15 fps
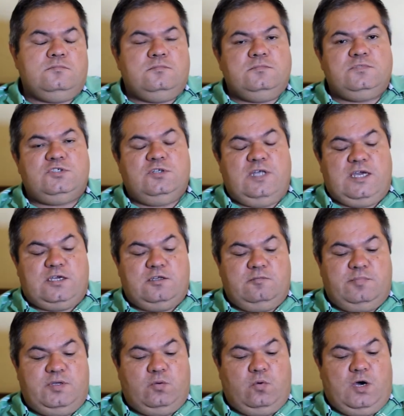So that could
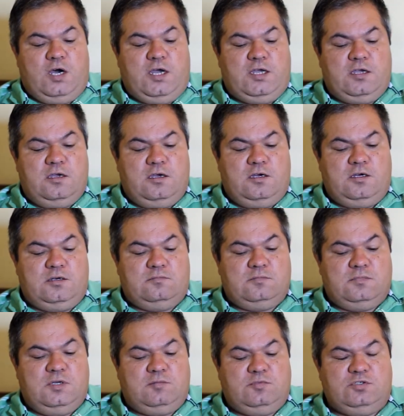be why.
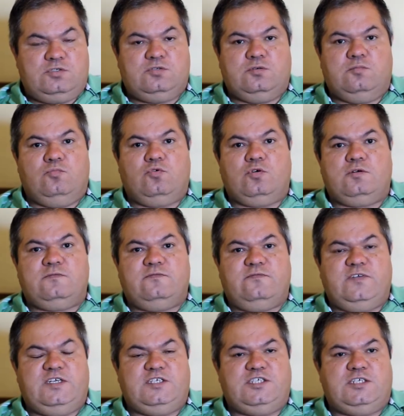I'm used to a more
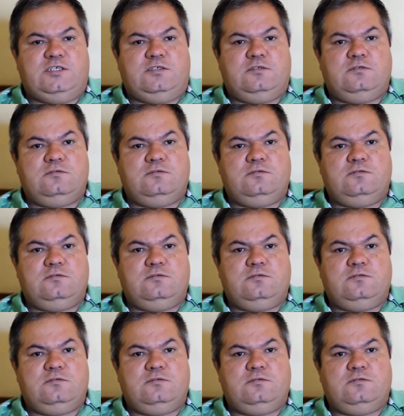VG